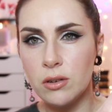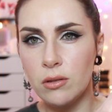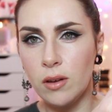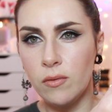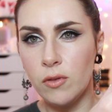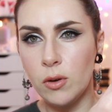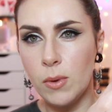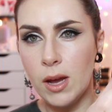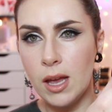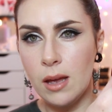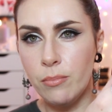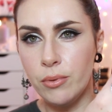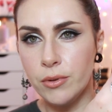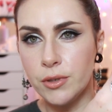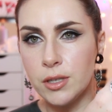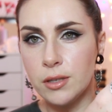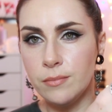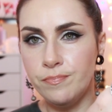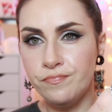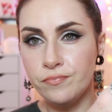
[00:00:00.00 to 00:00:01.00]
it or give it away,
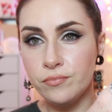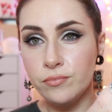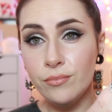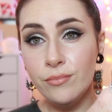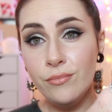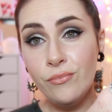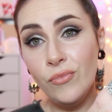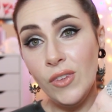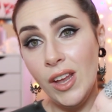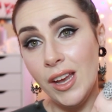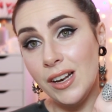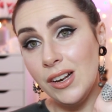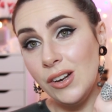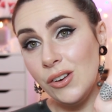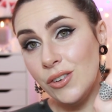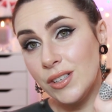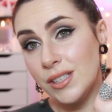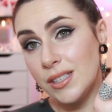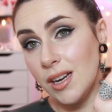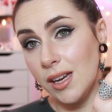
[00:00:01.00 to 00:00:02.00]
but it
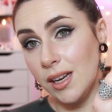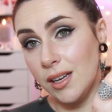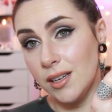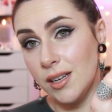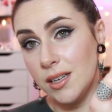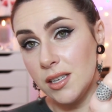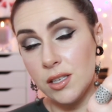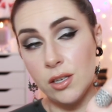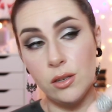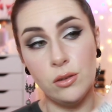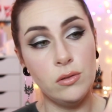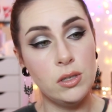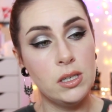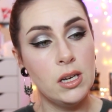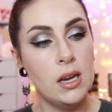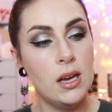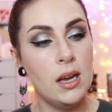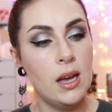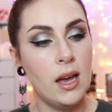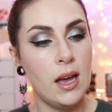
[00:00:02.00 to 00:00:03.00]
looks like a nice nude.
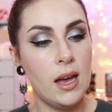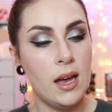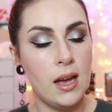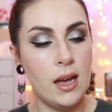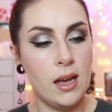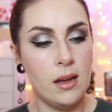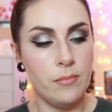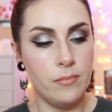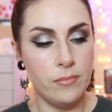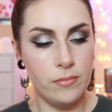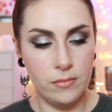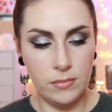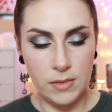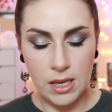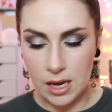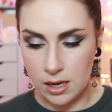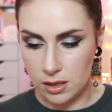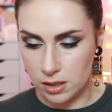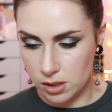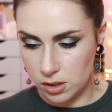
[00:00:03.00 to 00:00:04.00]
Um,
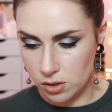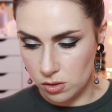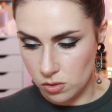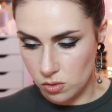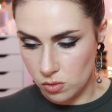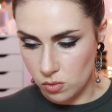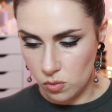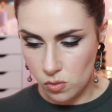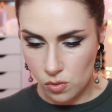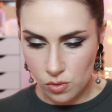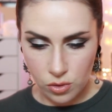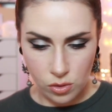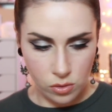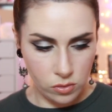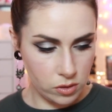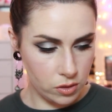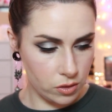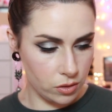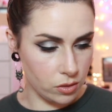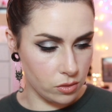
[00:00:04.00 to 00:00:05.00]
yeah, so
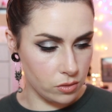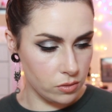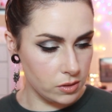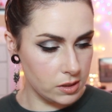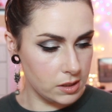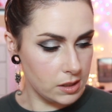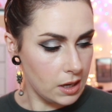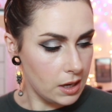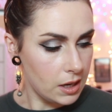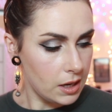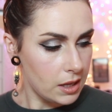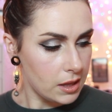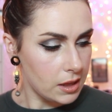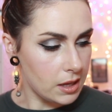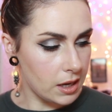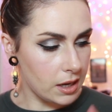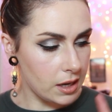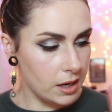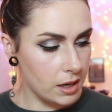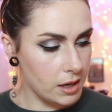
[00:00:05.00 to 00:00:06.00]
those are those.
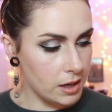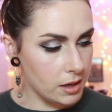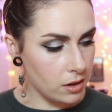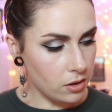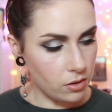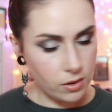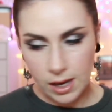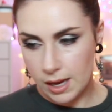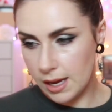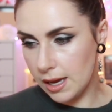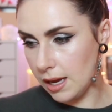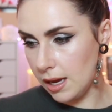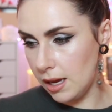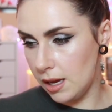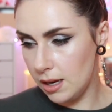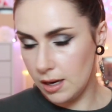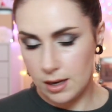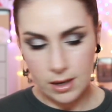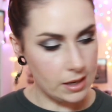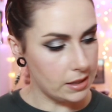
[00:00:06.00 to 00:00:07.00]
Then,
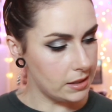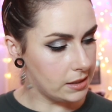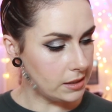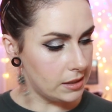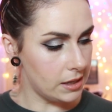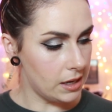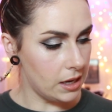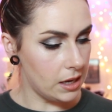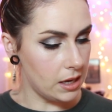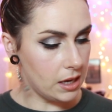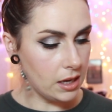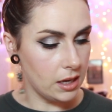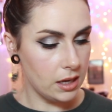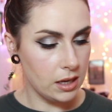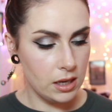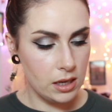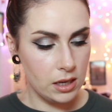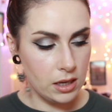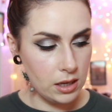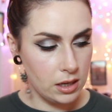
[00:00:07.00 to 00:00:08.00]
okay, let's see.
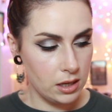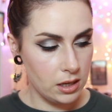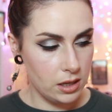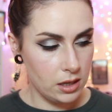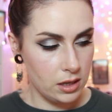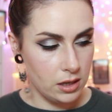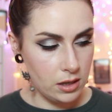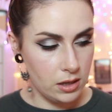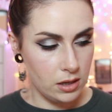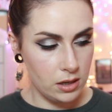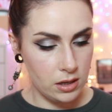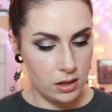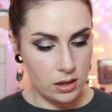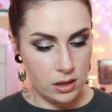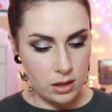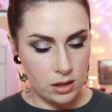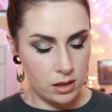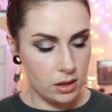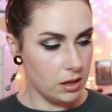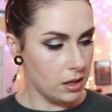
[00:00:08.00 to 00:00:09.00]

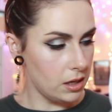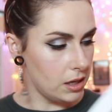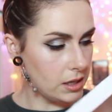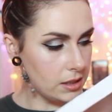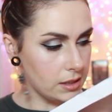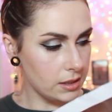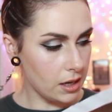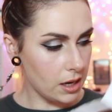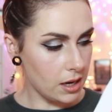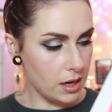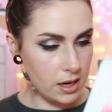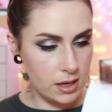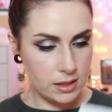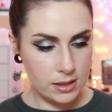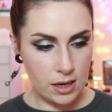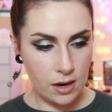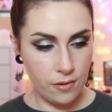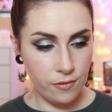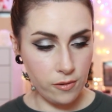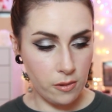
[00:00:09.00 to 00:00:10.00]
These
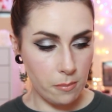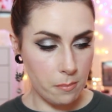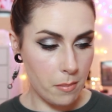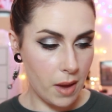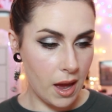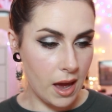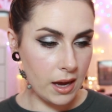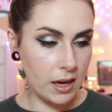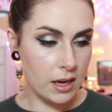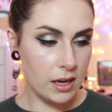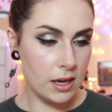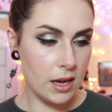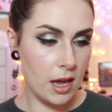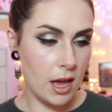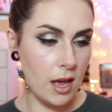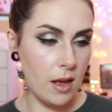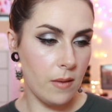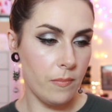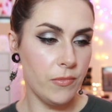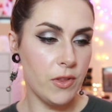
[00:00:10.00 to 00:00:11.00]
guys are from MAC,
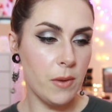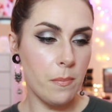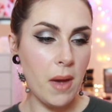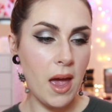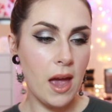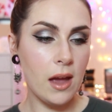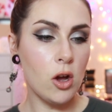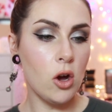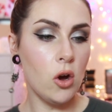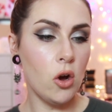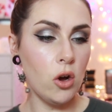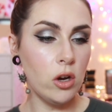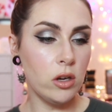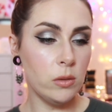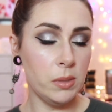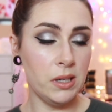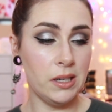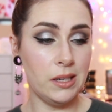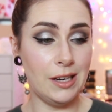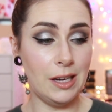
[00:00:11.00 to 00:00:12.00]
um, the MAC
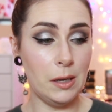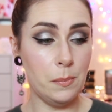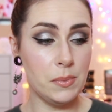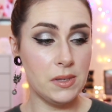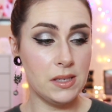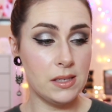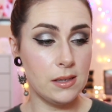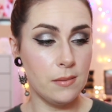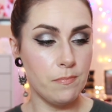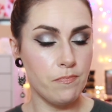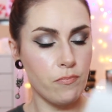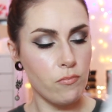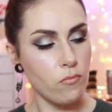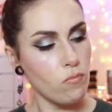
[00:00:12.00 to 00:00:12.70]
Huggable Lips.